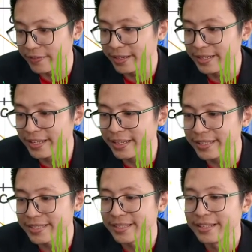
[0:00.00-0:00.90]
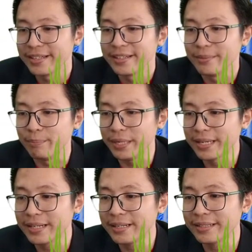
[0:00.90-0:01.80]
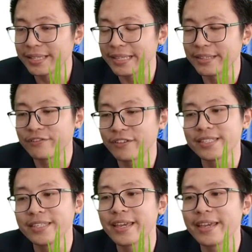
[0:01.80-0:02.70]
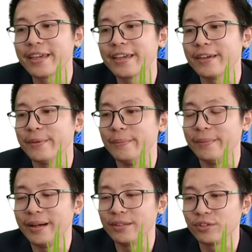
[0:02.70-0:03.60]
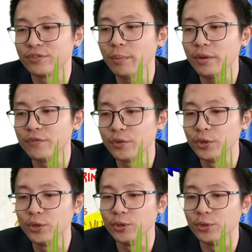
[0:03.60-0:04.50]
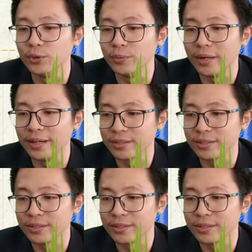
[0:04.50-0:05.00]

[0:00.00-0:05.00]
It is bigger than the 5 cm to form the boom.